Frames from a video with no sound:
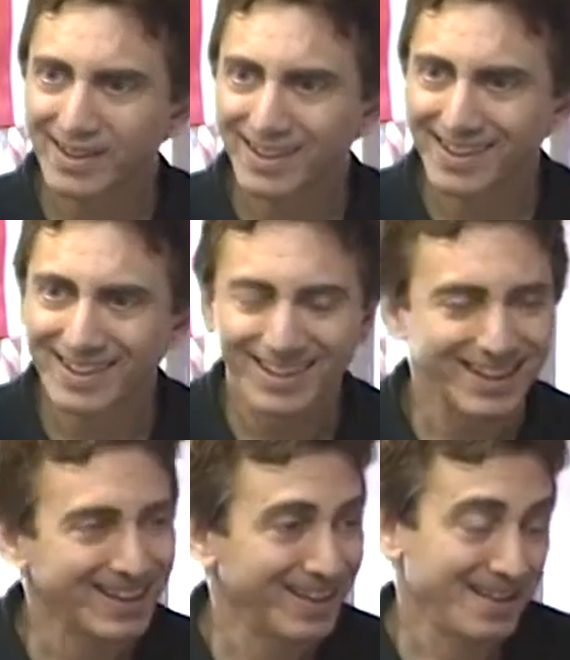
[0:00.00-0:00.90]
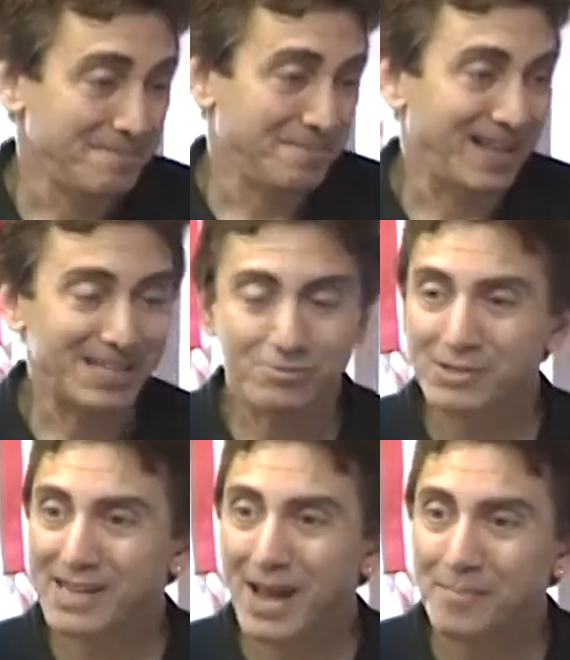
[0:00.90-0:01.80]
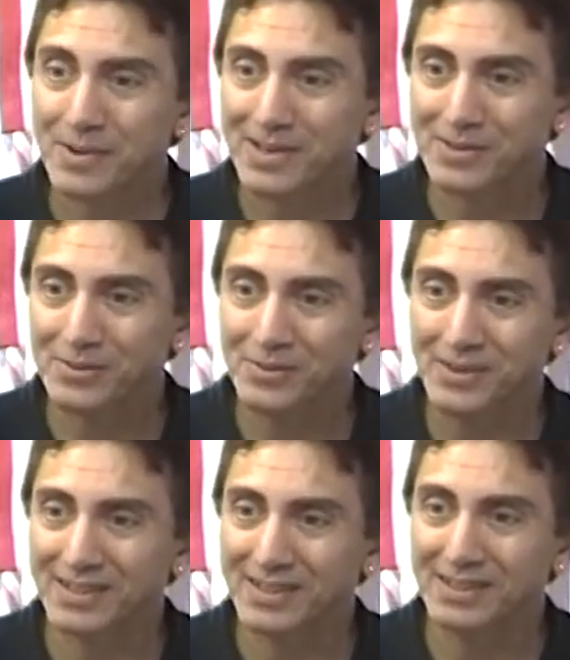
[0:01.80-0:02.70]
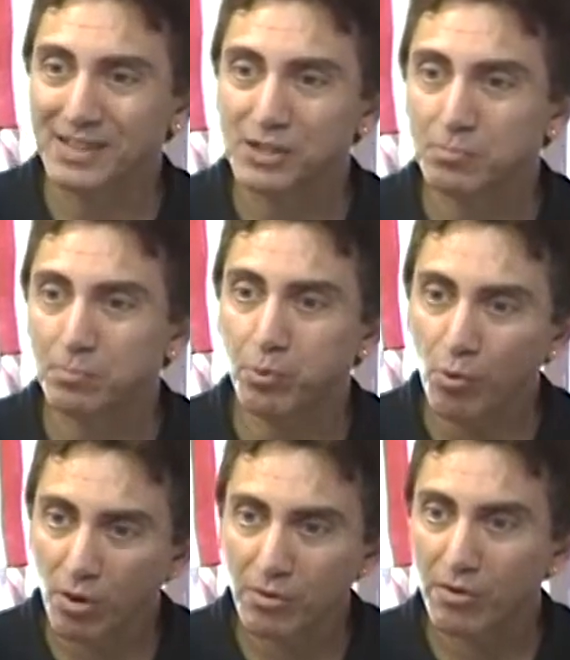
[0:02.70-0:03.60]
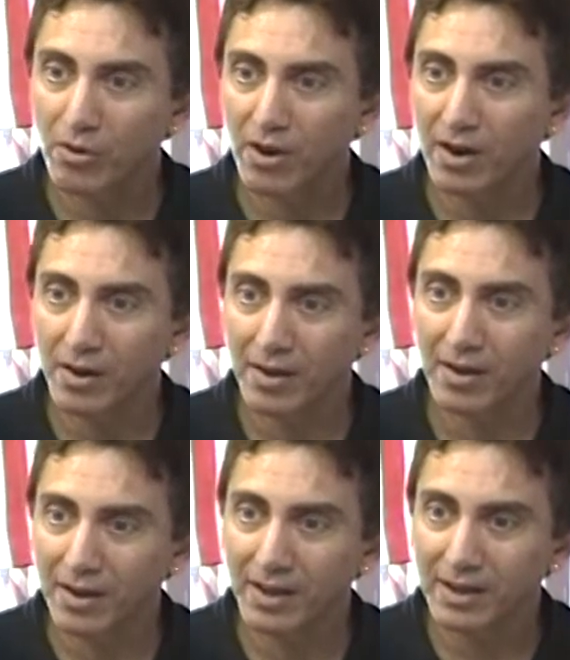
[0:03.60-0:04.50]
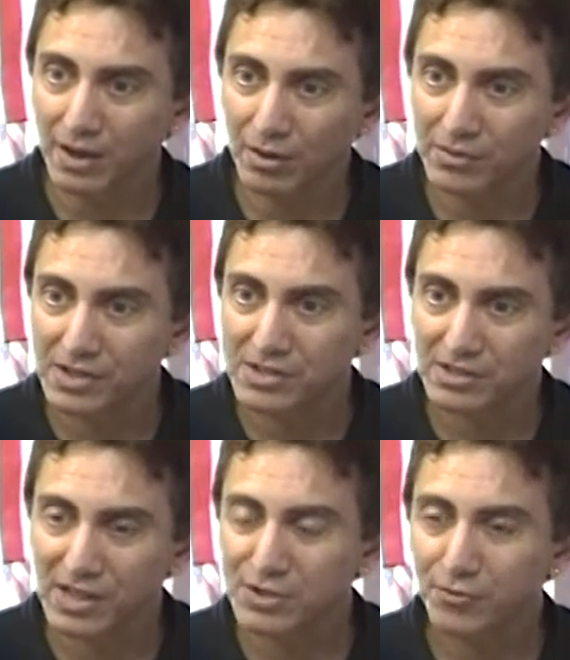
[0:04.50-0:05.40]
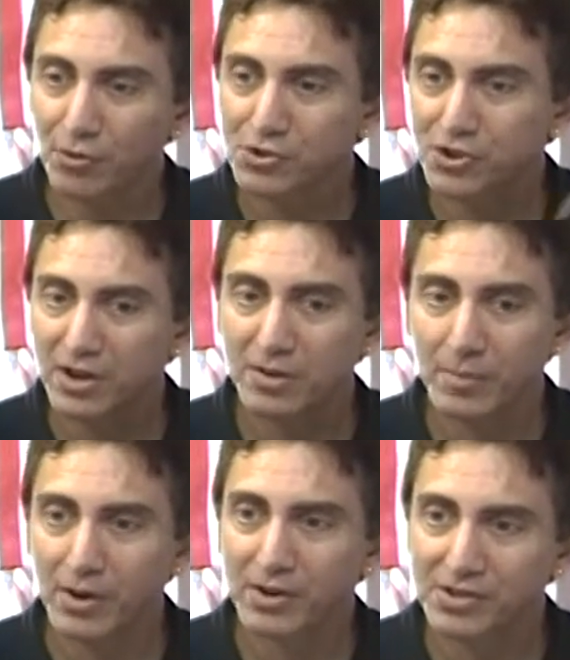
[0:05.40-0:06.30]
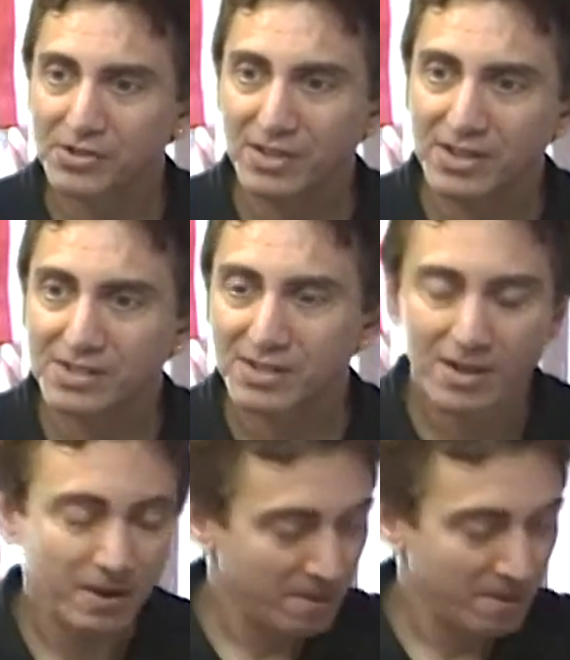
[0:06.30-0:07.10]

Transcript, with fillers: Detroit. Yeah. That's what's happening to uh, these poorer, uh, you know, these less fortunate American cities.